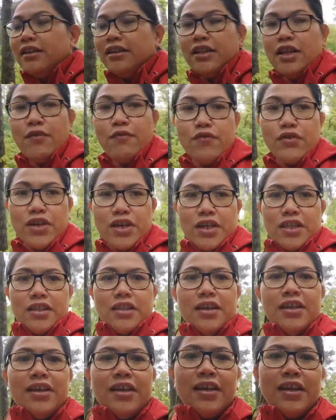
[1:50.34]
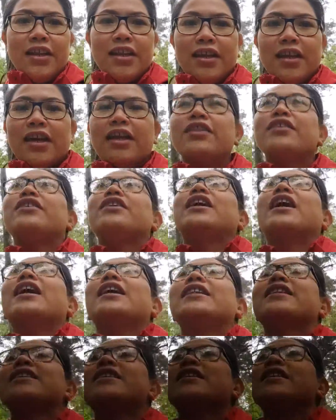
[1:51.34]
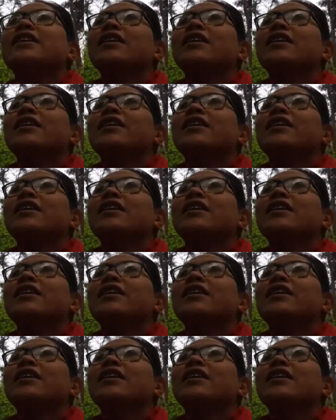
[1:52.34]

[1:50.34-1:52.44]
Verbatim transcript: different in the Netherlands.